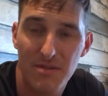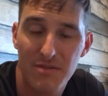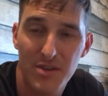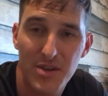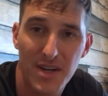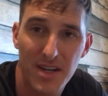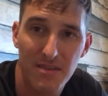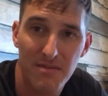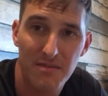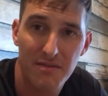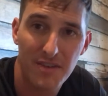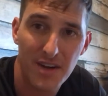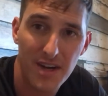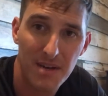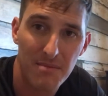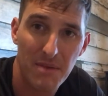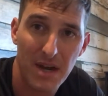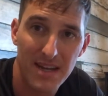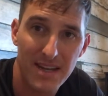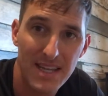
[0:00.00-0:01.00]
If you can
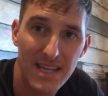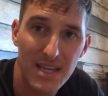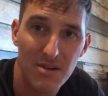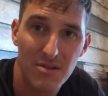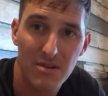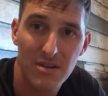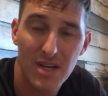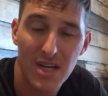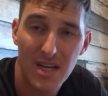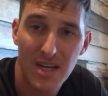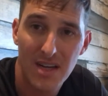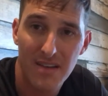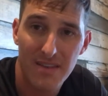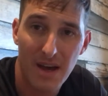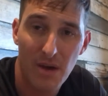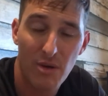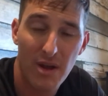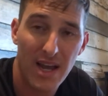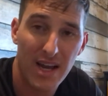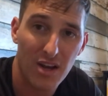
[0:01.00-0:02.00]
fund my deal,
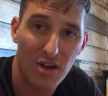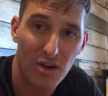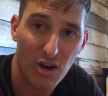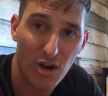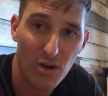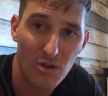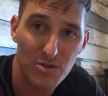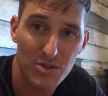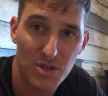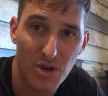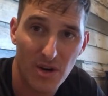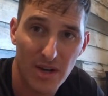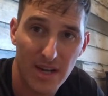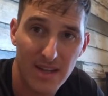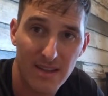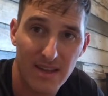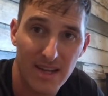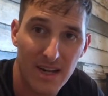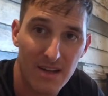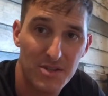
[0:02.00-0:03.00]
that way I can close on
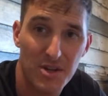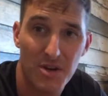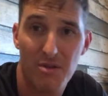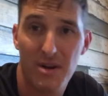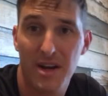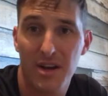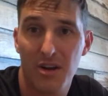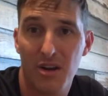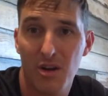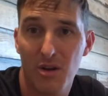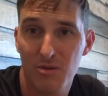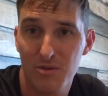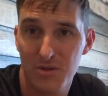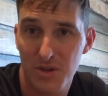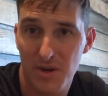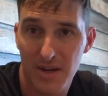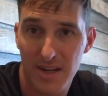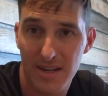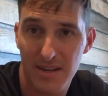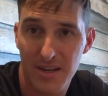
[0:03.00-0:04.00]
it. Then I'll turn around and close
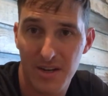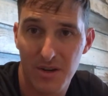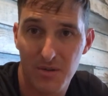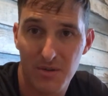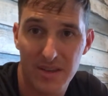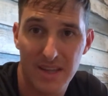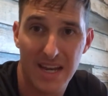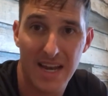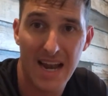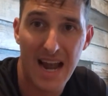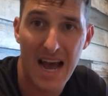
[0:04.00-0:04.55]
on it, you know, within